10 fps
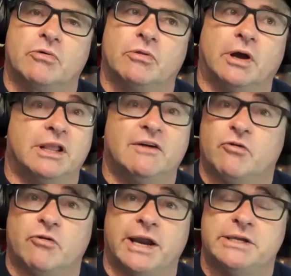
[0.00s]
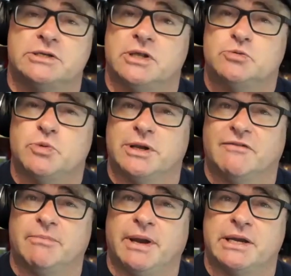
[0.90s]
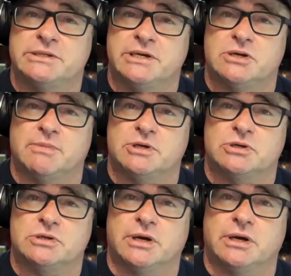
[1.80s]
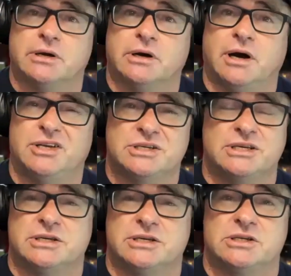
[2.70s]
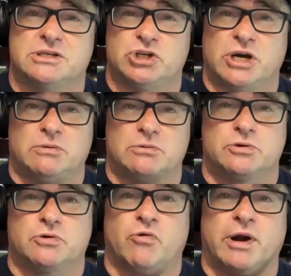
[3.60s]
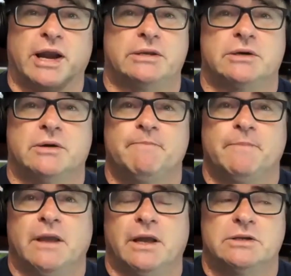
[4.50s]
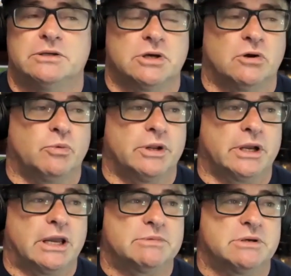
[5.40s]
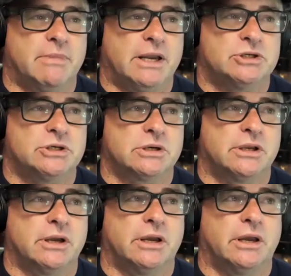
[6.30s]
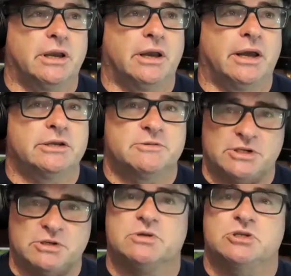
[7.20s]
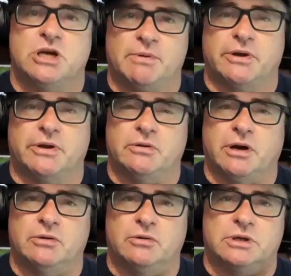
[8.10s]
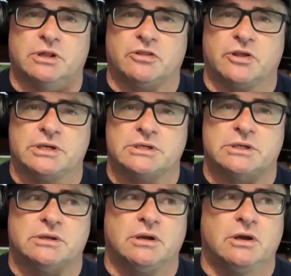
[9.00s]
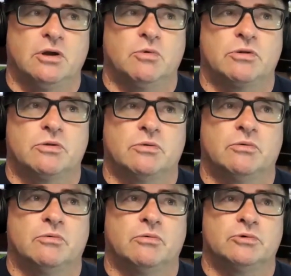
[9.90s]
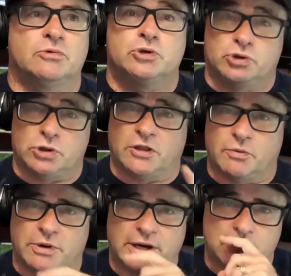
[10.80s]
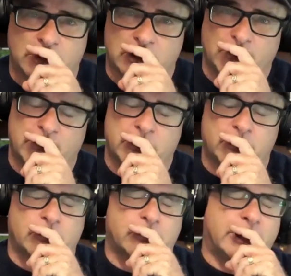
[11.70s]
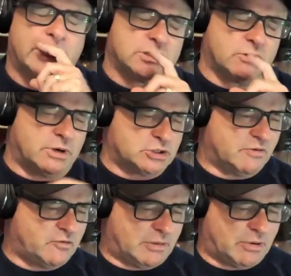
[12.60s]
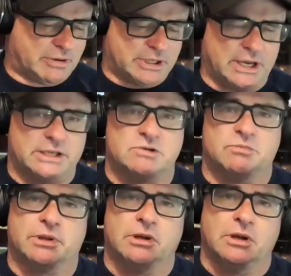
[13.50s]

love creating, so that's why I love the magazine so much, because it's a channel to create. And so when it comes to magic, and especially with Chaplin, I looked at things, and with, I think you asked a question before, I probably didn't answer it, but